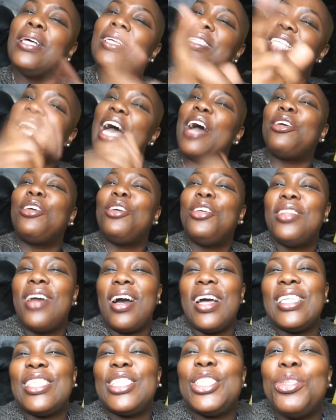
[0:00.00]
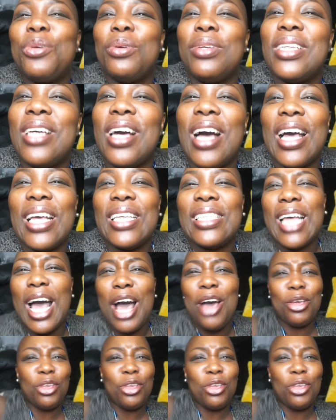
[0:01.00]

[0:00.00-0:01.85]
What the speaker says: So how you guys doing, guys? How